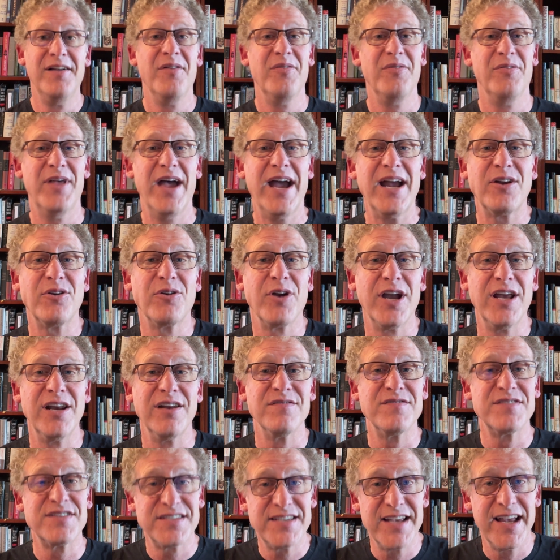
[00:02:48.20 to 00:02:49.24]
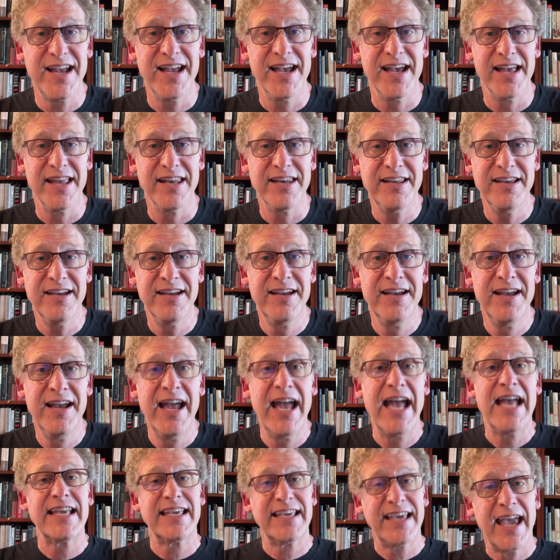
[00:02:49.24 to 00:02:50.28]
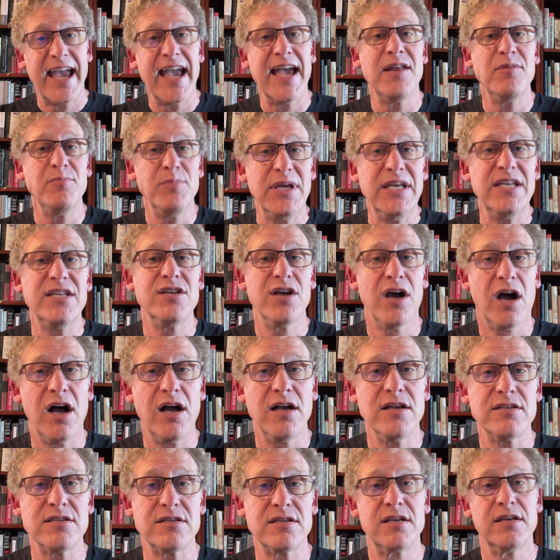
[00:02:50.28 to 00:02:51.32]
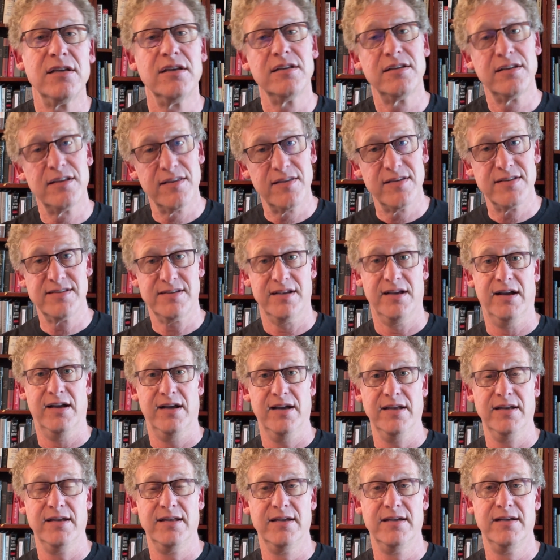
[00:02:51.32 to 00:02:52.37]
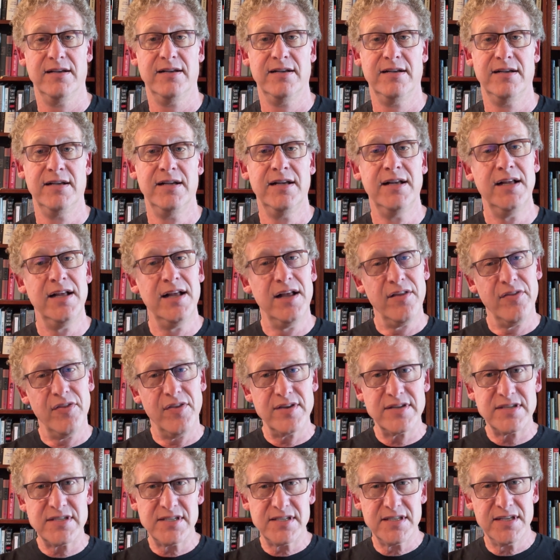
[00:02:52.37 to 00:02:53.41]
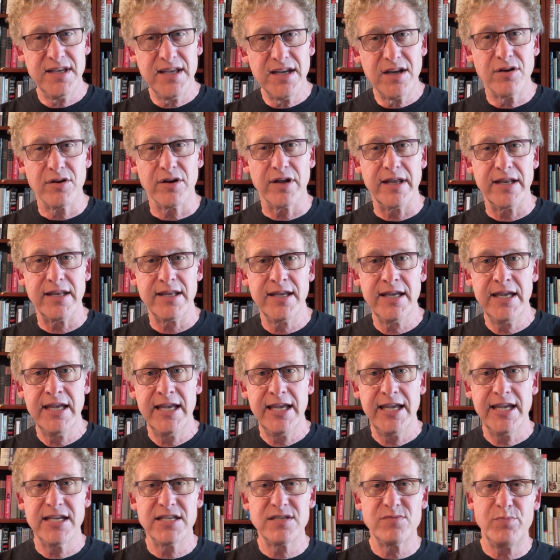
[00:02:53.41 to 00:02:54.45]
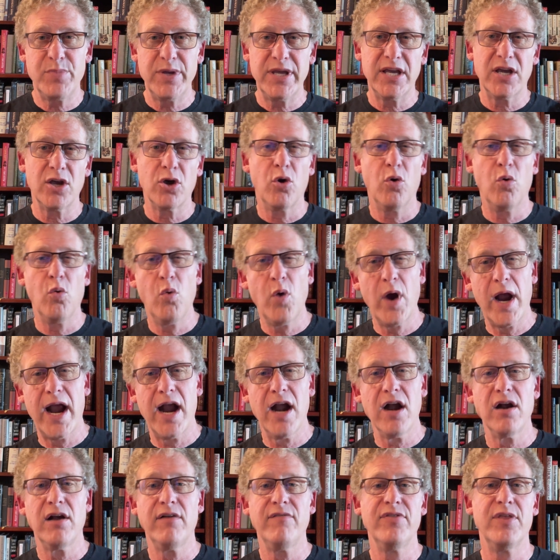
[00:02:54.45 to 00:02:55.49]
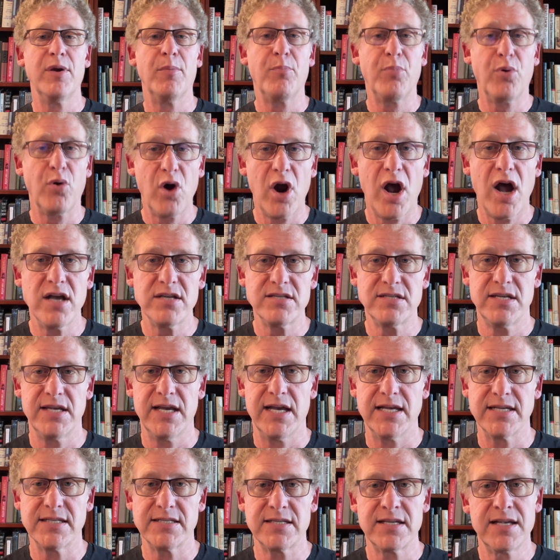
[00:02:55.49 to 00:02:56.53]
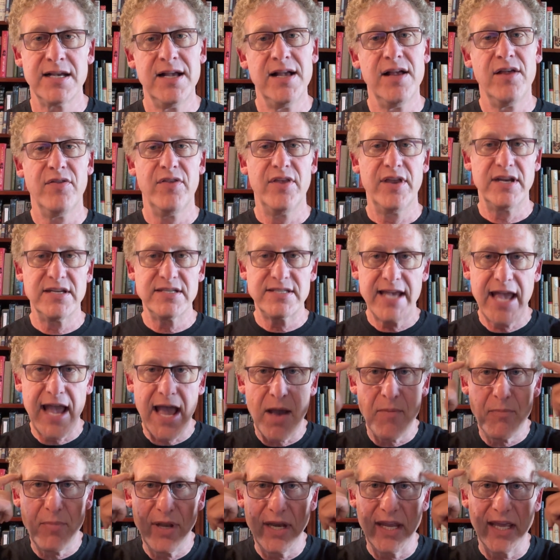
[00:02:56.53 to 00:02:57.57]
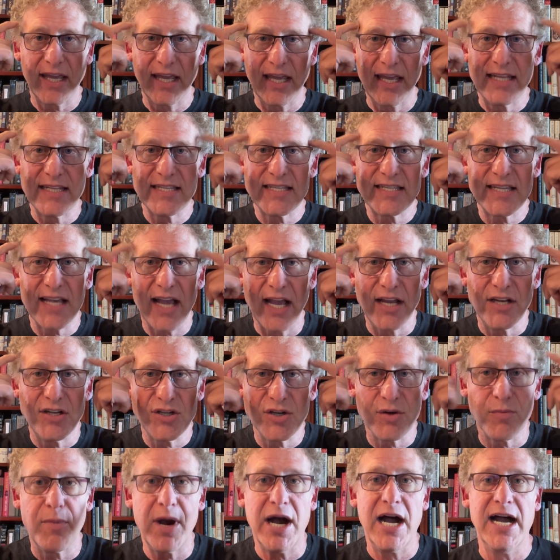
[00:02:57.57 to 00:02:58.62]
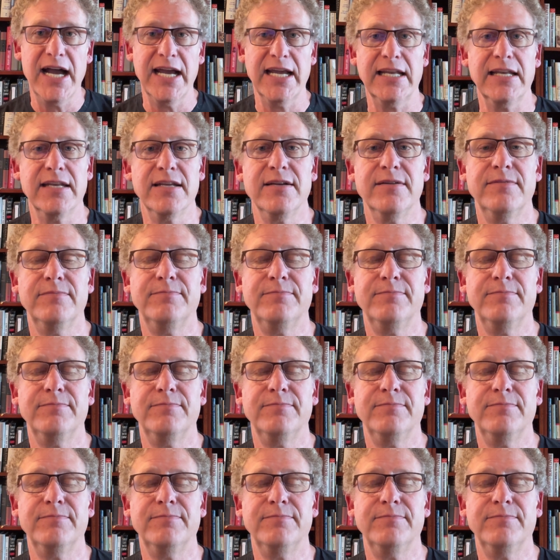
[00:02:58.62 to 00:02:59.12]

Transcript: that grain of sand can be tossed to the side. The secret is being aware of the process that is happening inside your mind.